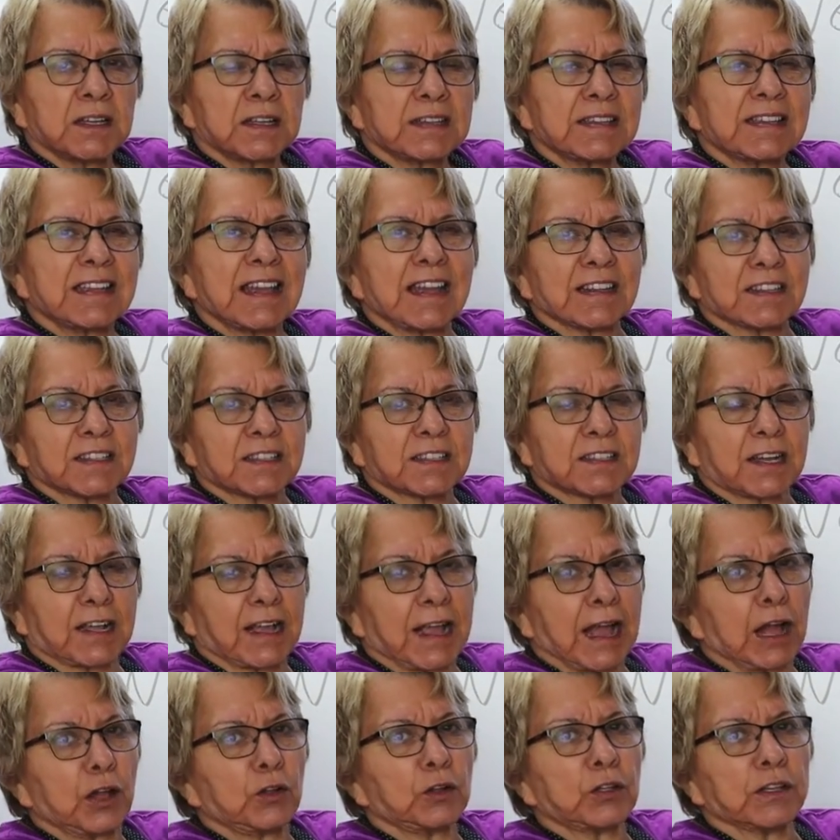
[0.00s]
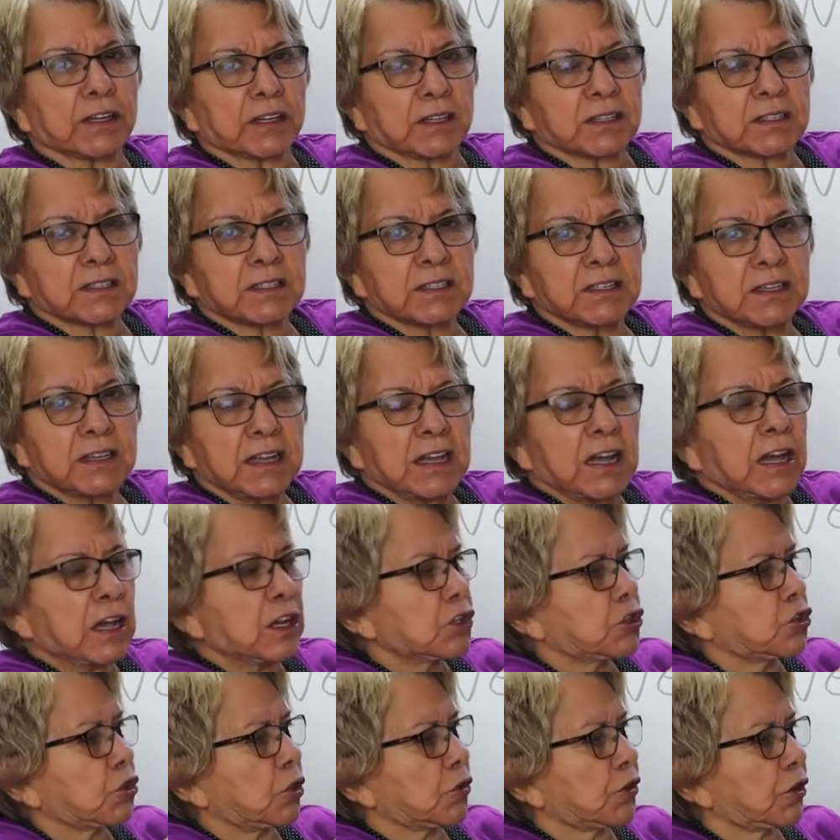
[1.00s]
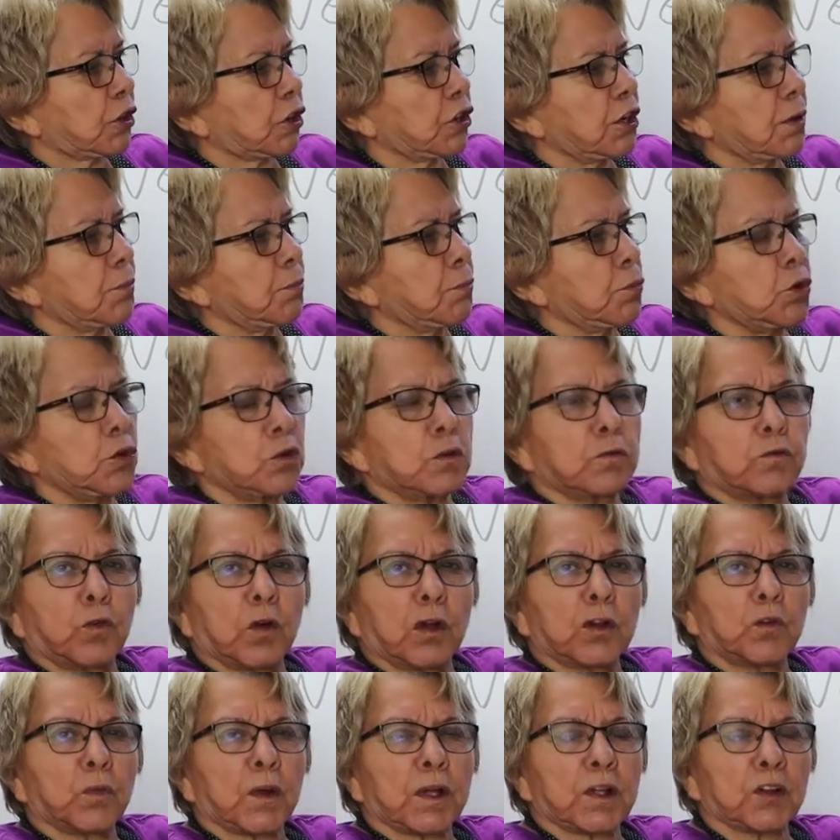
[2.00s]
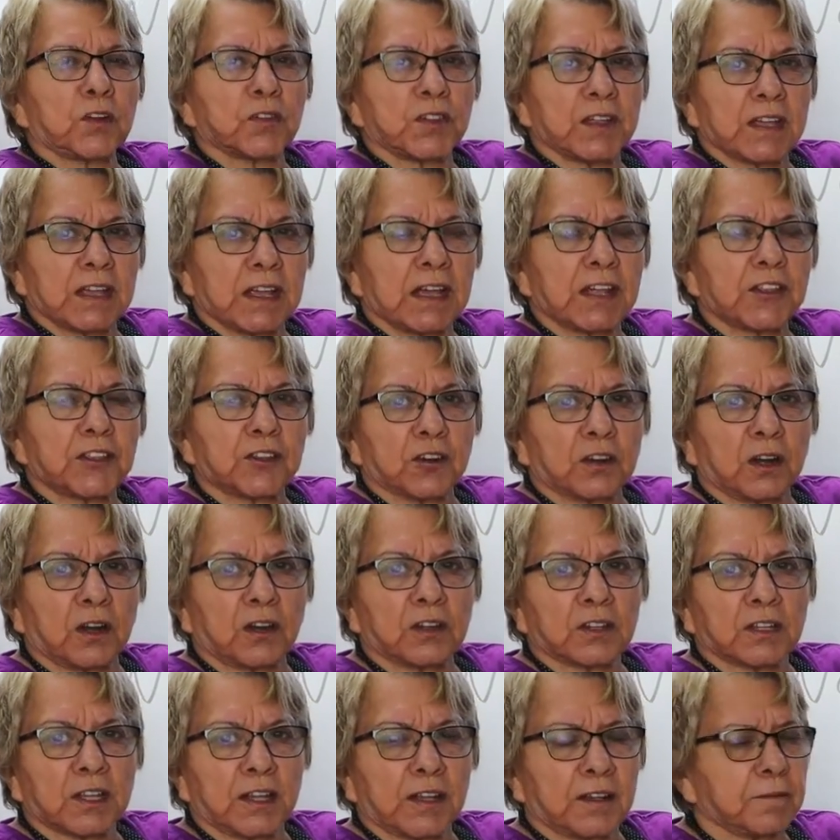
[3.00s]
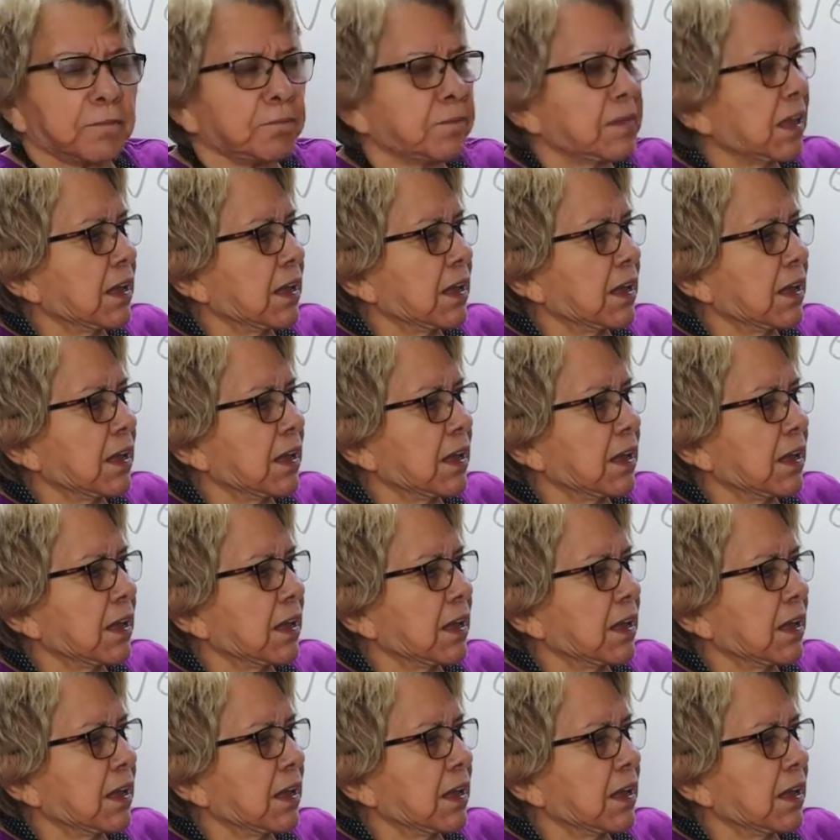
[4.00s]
Yes, the cowlicks. So they're going to move one way or the other, aren't they?